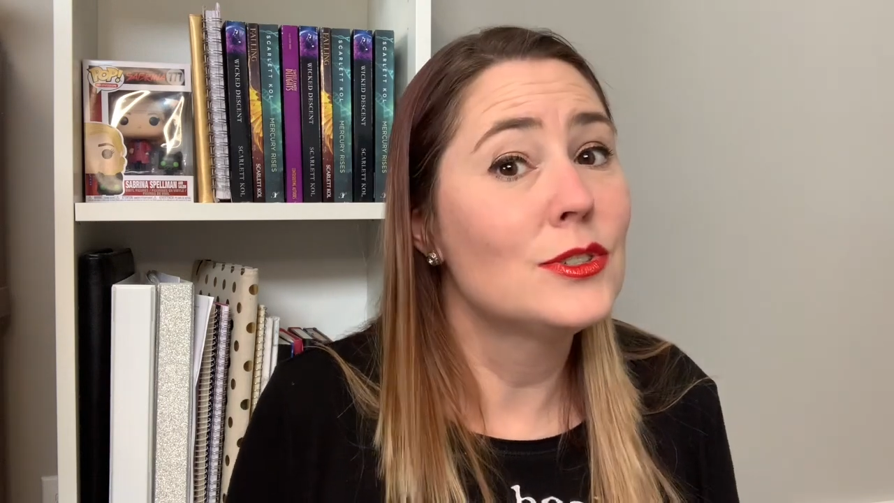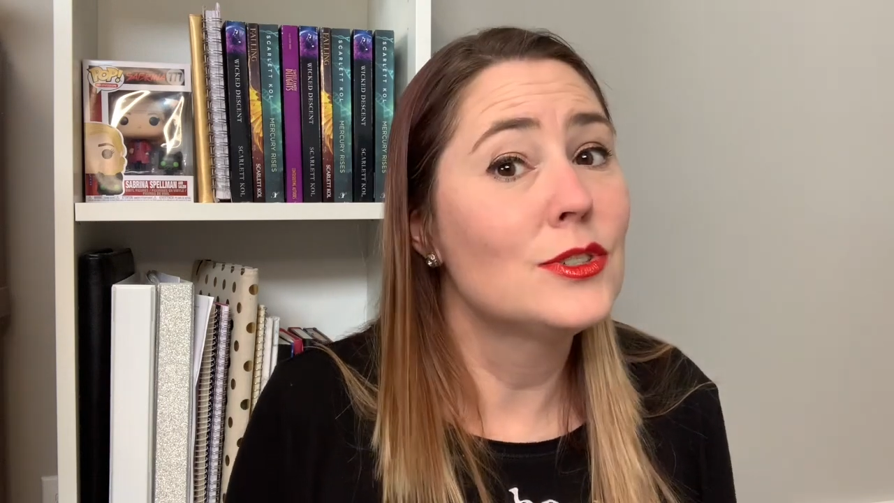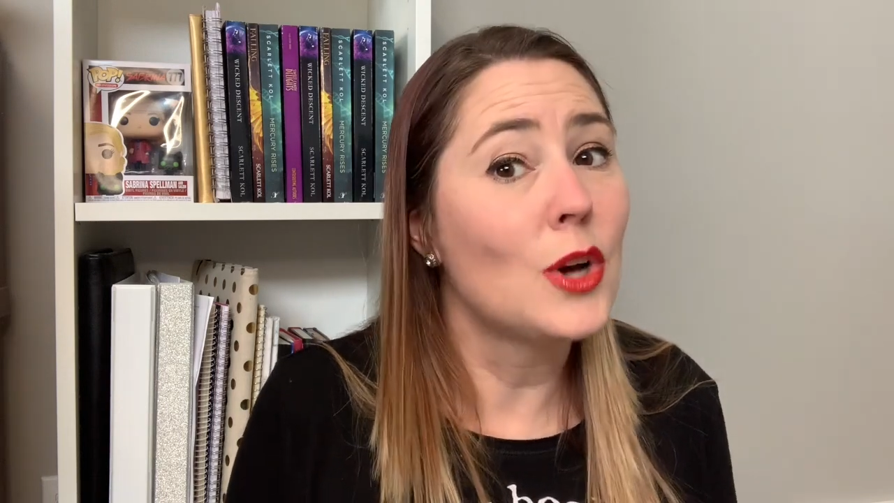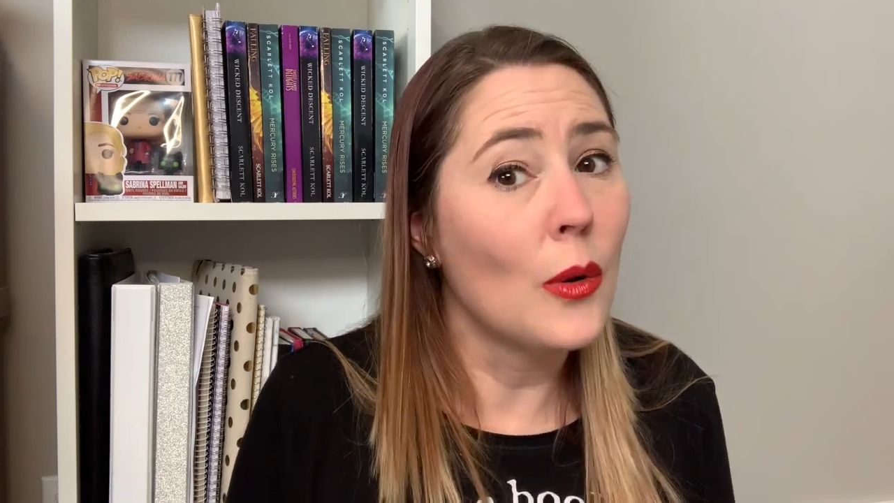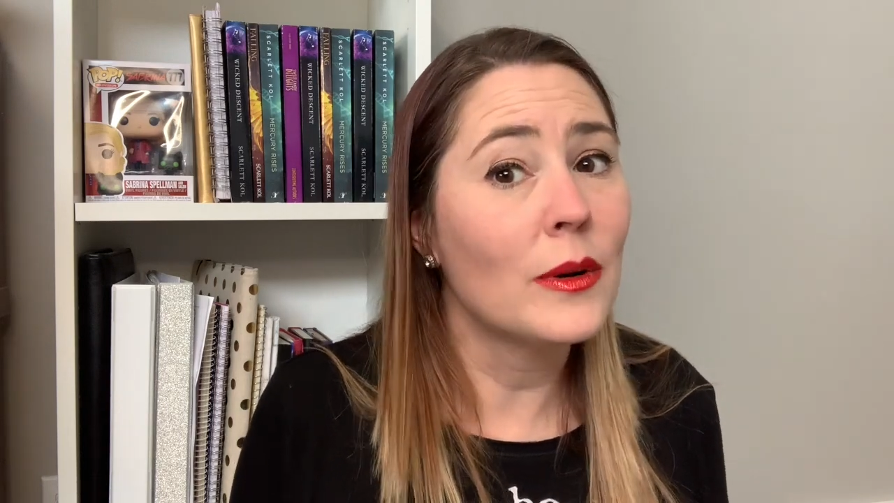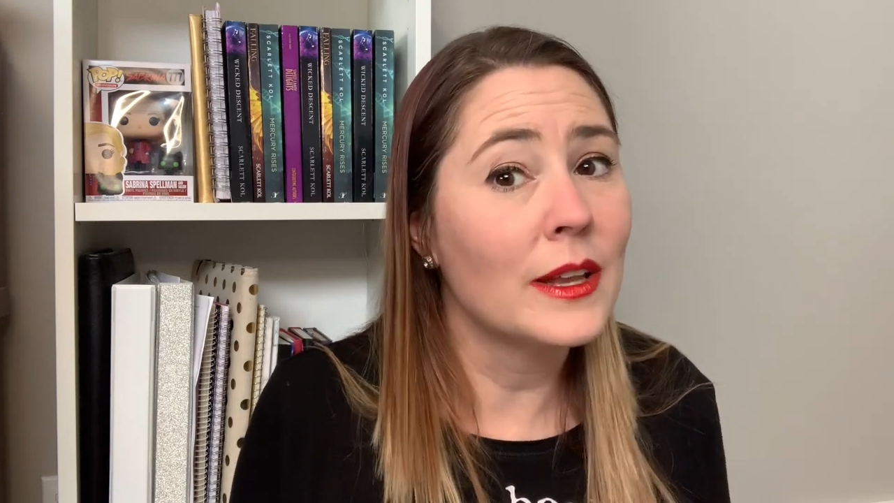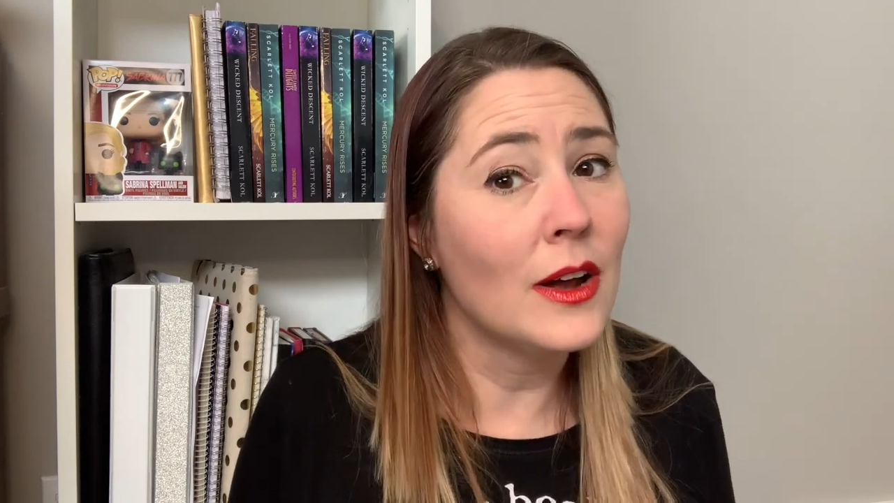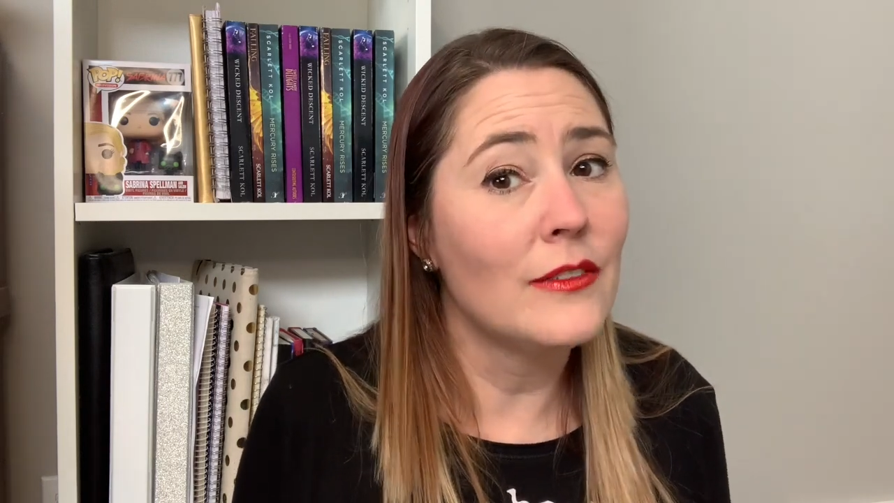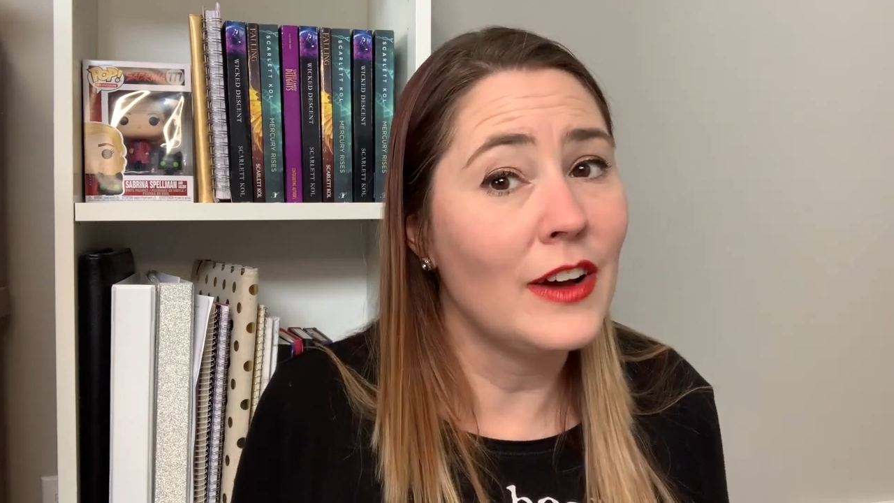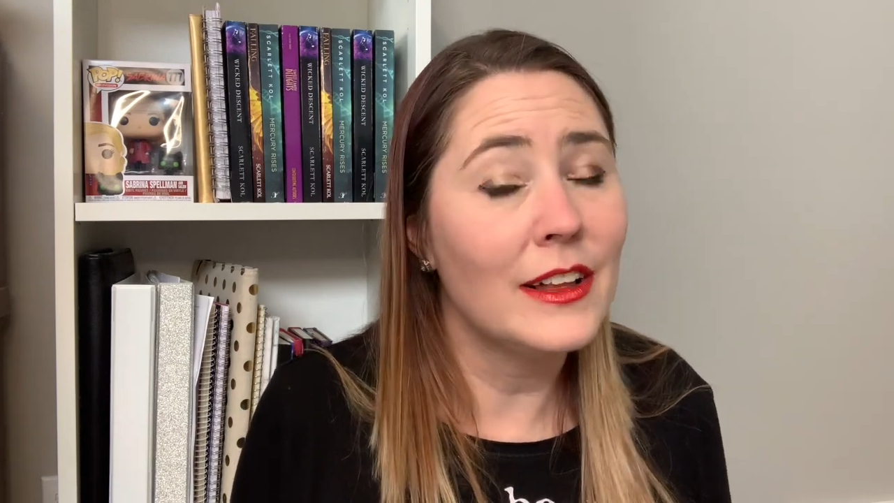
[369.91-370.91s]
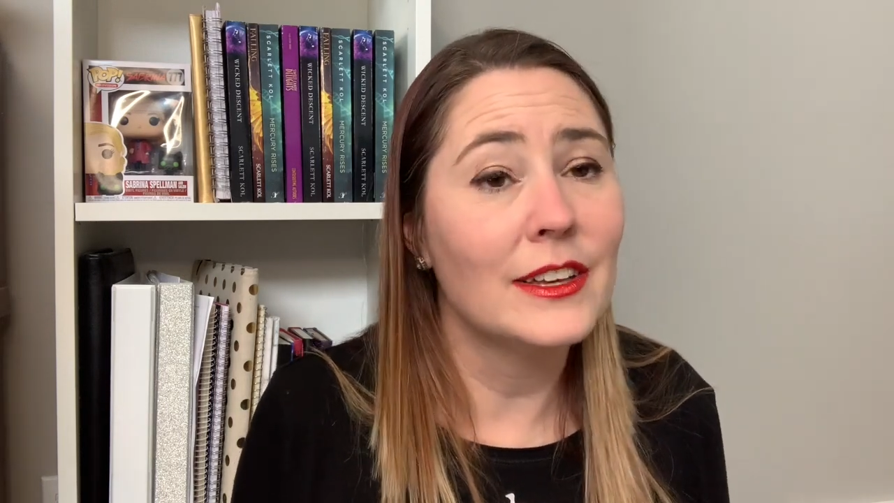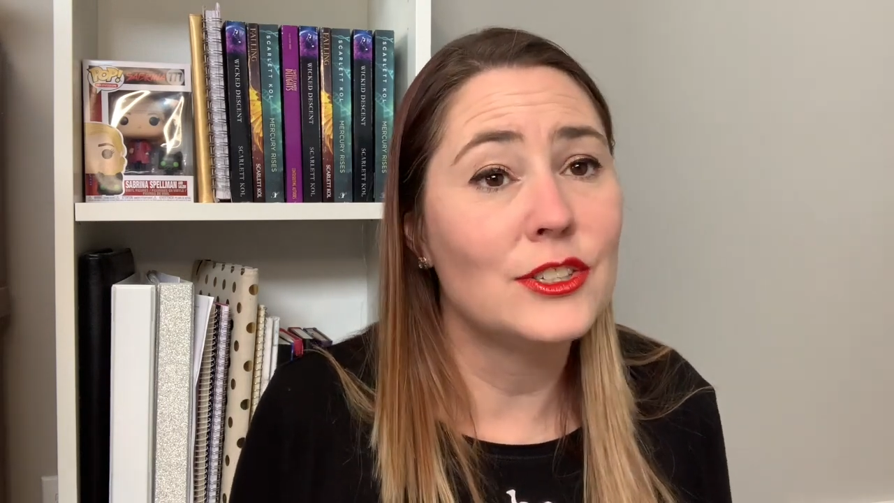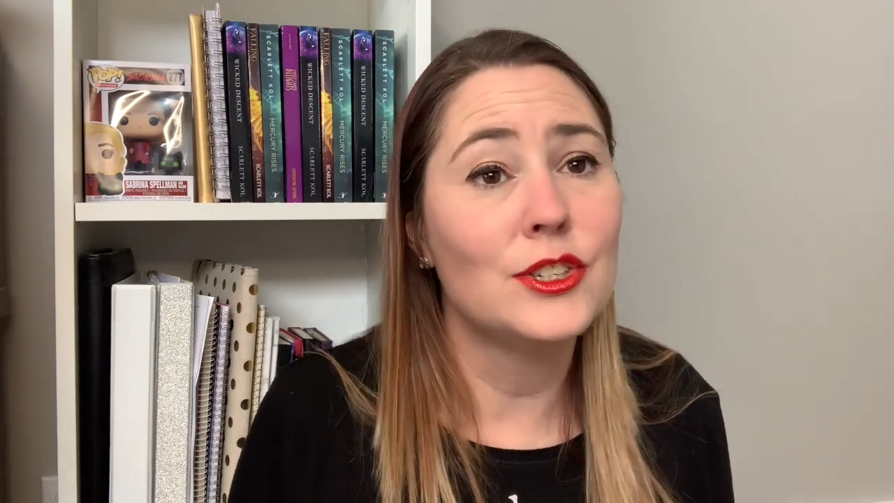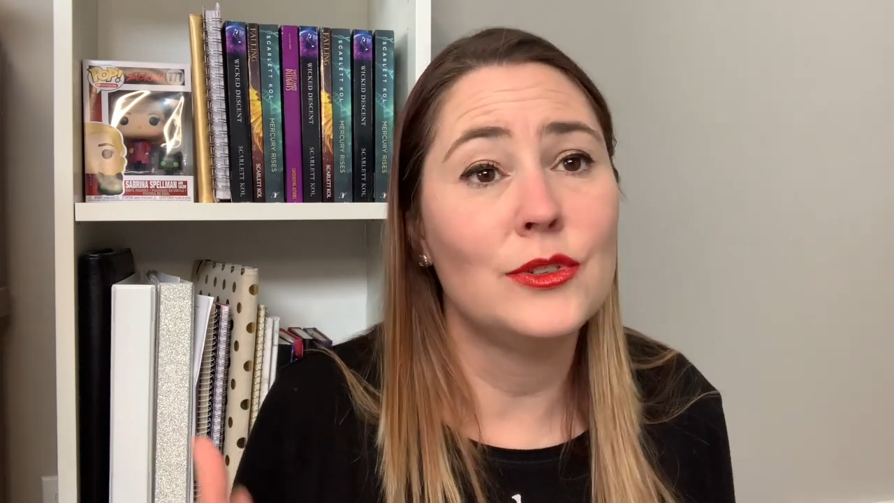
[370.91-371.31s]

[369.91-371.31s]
totally not valid to